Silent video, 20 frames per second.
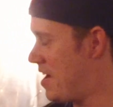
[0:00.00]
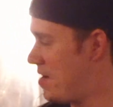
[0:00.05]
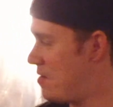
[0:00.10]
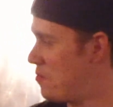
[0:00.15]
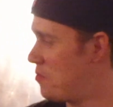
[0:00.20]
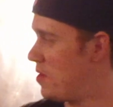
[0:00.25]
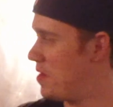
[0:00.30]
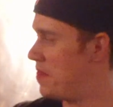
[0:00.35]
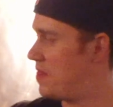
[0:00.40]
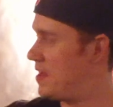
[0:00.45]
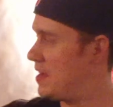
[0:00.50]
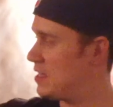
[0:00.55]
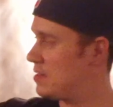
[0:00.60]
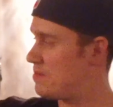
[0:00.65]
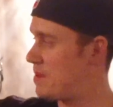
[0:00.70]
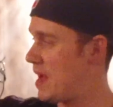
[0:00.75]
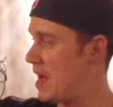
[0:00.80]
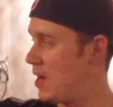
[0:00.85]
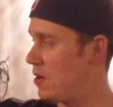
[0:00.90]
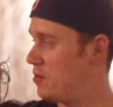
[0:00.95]
what this
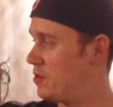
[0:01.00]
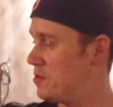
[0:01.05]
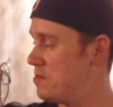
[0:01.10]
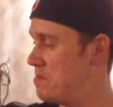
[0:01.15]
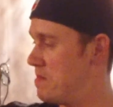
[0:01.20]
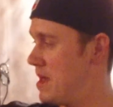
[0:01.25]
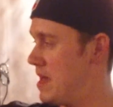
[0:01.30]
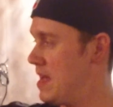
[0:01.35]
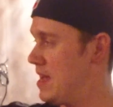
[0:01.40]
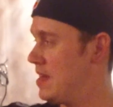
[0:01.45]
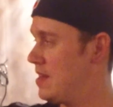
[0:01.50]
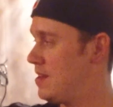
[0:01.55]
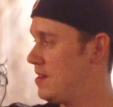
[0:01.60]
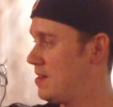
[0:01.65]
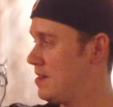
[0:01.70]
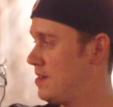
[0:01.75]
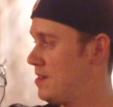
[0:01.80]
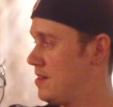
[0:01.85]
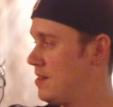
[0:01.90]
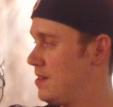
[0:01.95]
pack was made
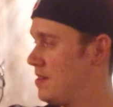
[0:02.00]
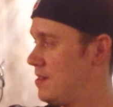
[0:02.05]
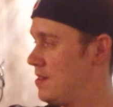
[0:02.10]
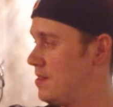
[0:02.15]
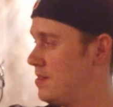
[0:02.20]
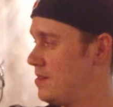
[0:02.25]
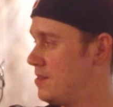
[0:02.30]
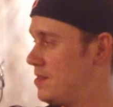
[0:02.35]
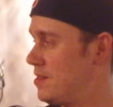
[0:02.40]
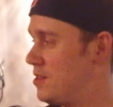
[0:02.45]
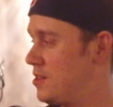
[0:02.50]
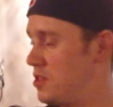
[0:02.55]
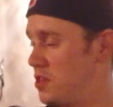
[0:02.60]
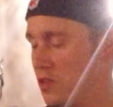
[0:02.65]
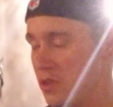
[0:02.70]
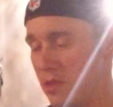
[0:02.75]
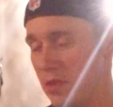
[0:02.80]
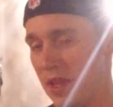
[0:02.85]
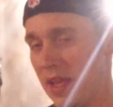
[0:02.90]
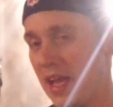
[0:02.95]
to
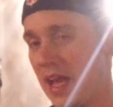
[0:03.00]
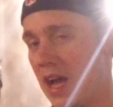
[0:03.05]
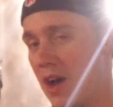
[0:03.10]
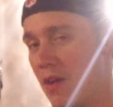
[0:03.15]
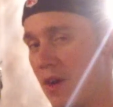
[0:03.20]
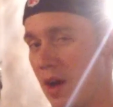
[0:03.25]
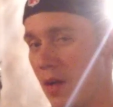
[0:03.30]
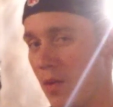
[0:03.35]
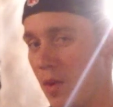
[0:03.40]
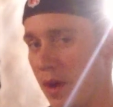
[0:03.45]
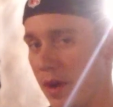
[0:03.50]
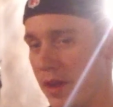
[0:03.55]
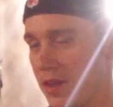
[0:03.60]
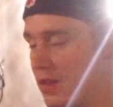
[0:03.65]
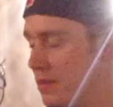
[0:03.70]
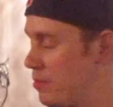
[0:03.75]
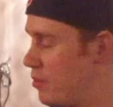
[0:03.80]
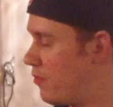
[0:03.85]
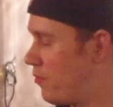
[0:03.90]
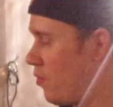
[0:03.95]
do, like how I wanted
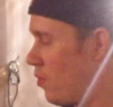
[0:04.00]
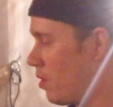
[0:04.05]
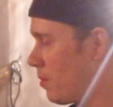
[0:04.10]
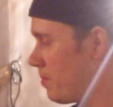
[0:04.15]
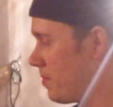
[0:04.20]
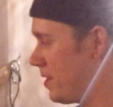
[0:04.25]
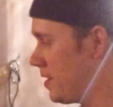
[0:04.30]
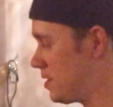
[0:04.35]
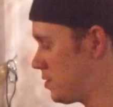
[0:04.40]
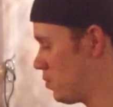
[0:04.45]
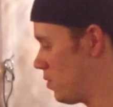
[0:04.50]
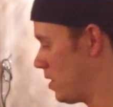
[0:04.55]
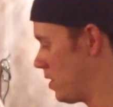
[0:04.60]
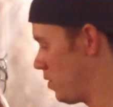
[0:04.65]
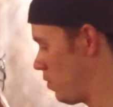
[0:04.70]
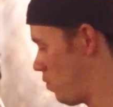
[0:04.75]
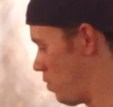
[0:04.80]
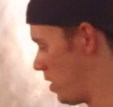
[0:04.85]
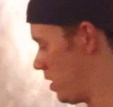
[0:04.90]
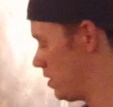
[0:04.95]
to perform, this
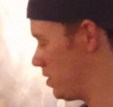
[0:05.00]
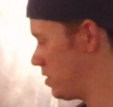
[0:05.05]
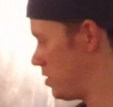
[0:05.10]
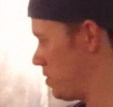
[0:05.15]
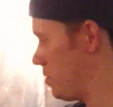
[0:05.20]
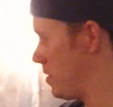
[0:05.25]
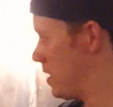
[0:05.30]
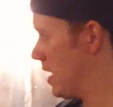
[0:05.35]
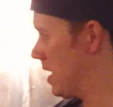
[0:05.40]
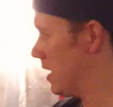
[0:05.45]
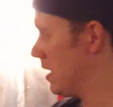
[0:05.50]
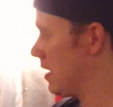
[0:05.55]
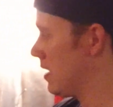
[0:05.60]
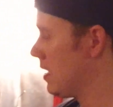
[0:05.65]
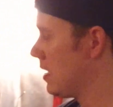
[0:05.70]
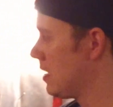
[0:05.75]
one will do that.